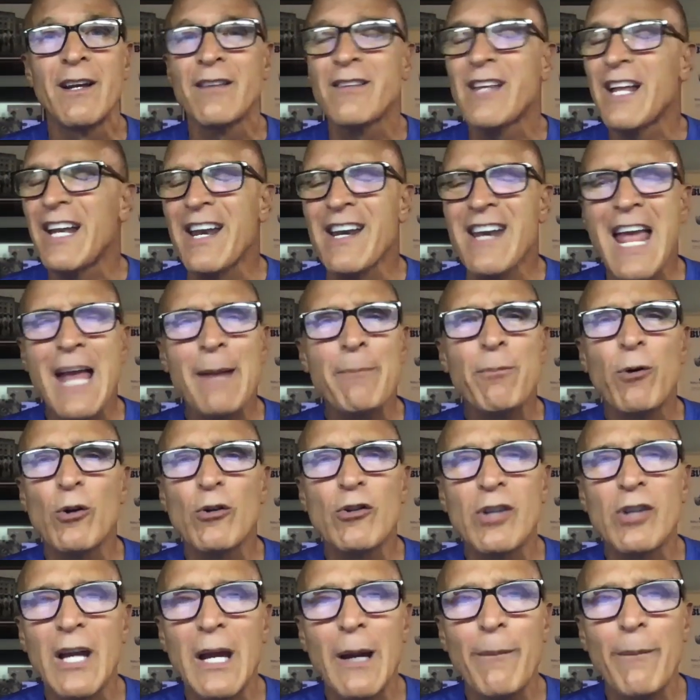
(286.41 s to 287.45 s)
that
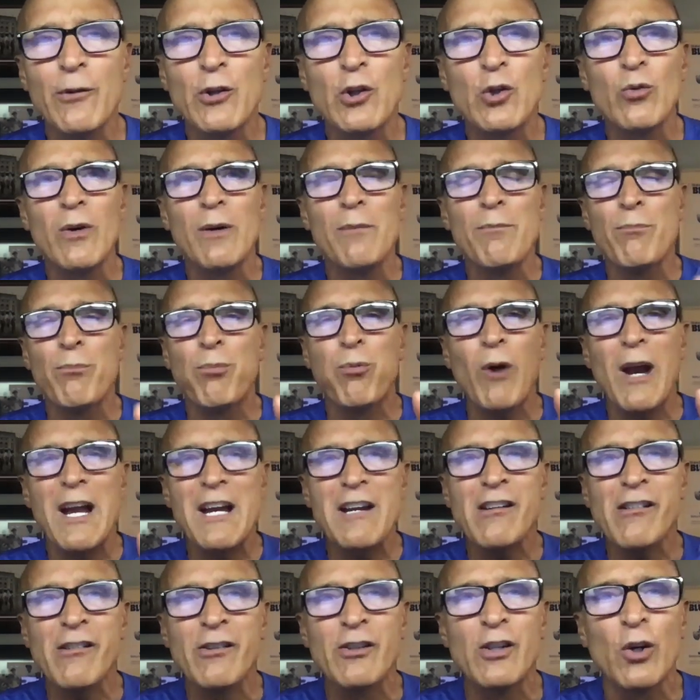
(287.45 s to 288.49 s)
enabled him to
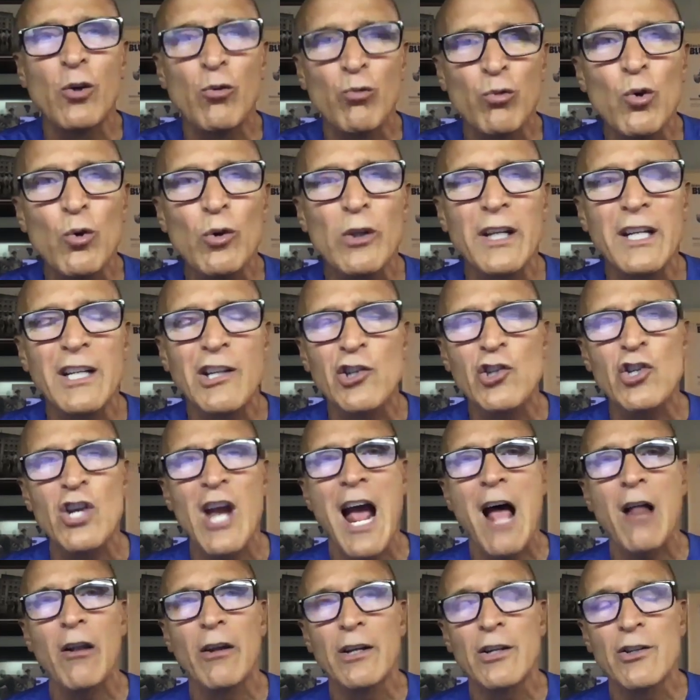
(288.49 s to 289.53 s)
embrace the grueling
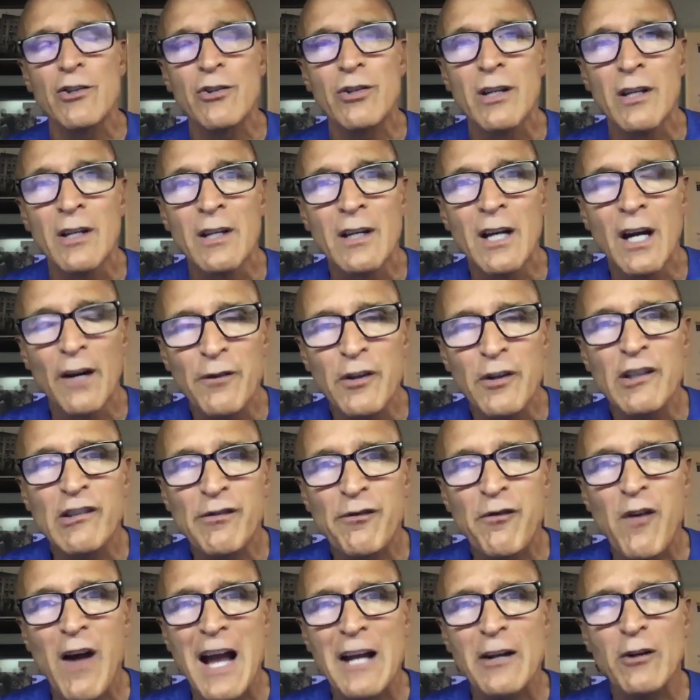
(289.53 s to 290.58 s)
challenge of his
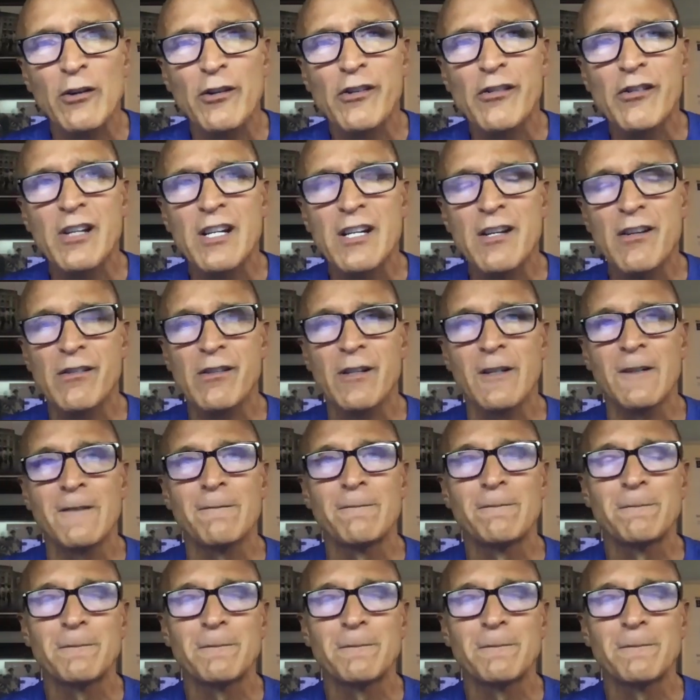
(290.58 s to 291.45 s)
final season.